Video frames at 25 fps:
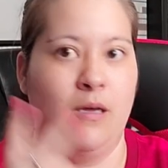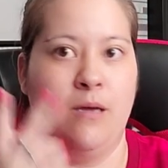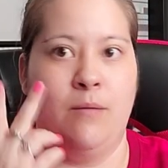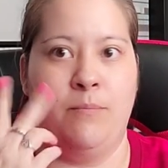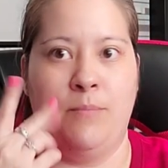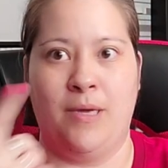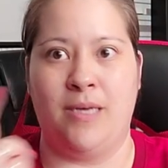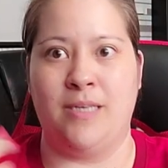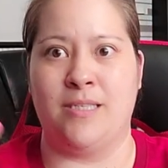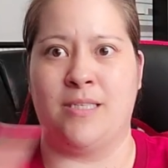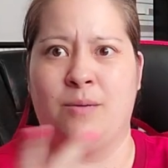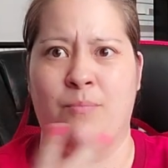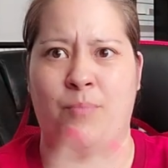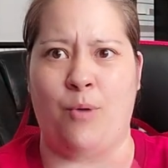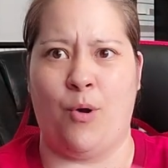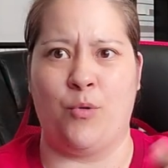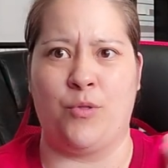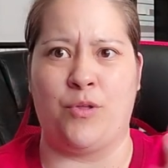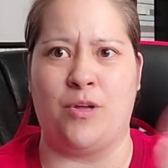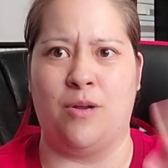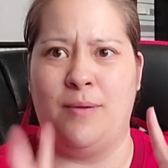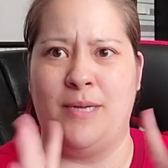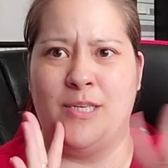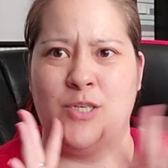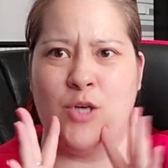because they're both
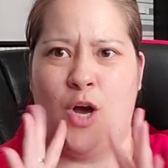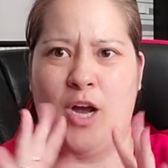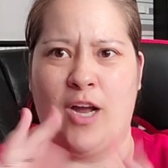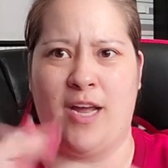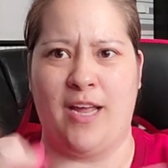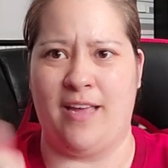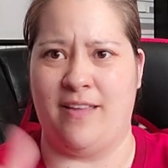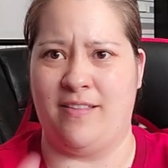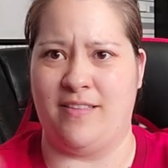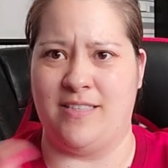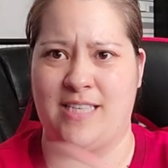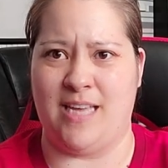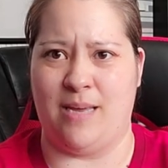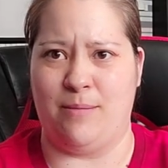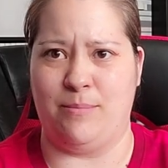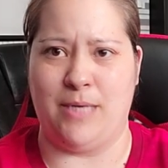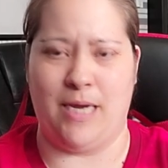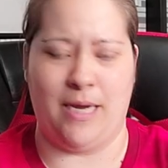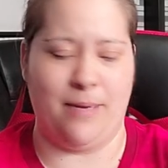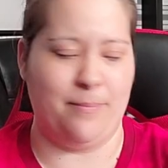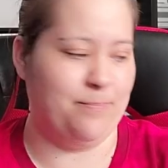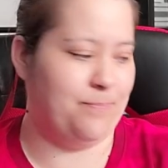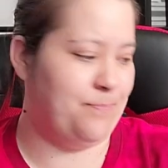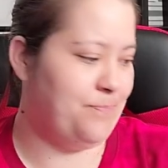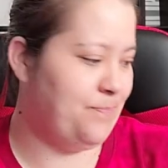going to be talking at the same
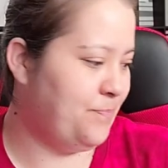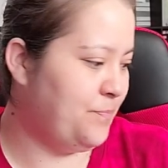time.